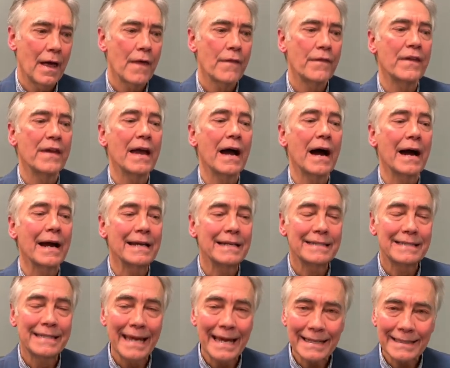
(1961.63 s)
the
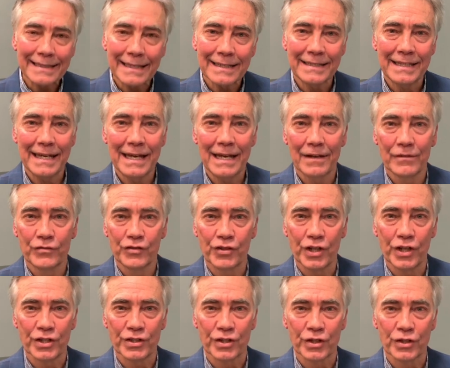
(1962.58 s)
identity of
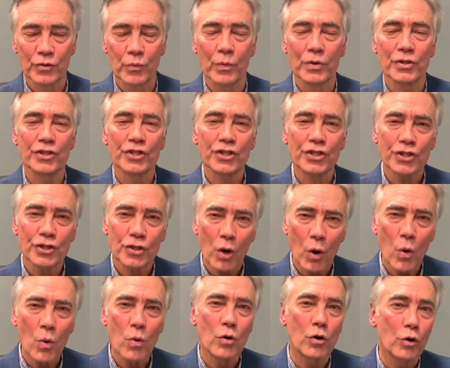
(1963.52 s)
Jesus was
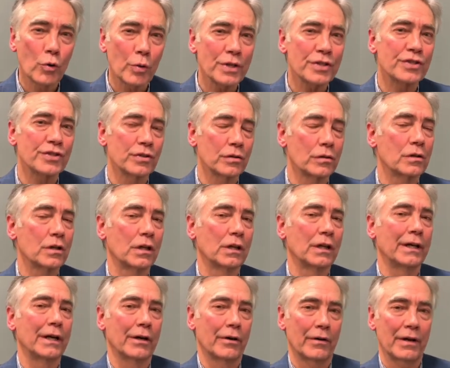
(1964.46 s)
so crystal
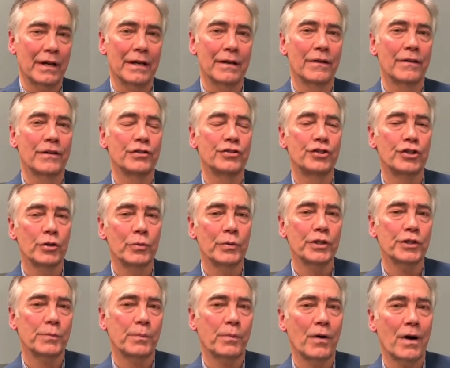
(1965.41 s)
clear in the
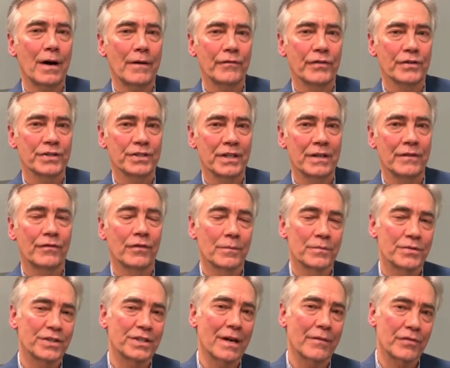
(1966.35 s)
Jewish prophecy from
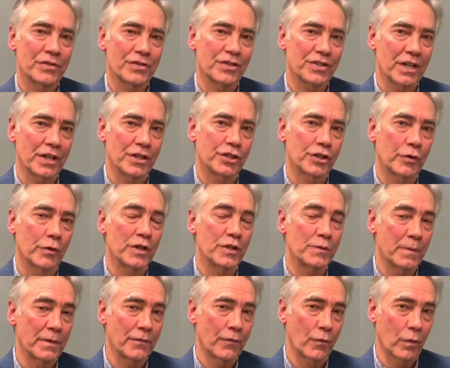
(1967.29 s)
seven centuries
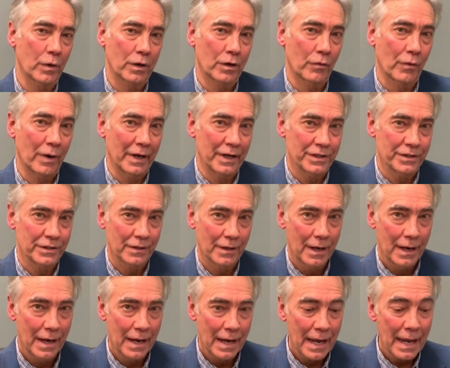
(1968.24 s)
before Christ,
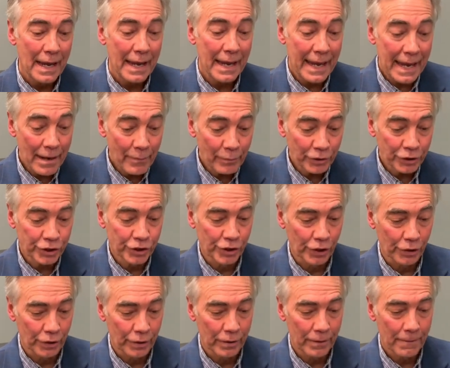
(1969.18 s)
he was
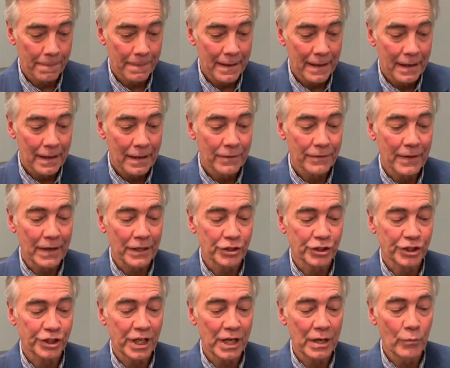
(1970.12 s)
sure that
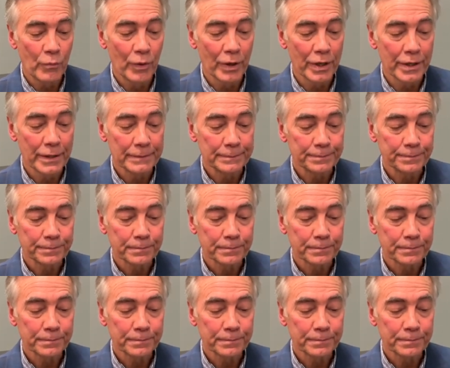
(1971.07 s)
she would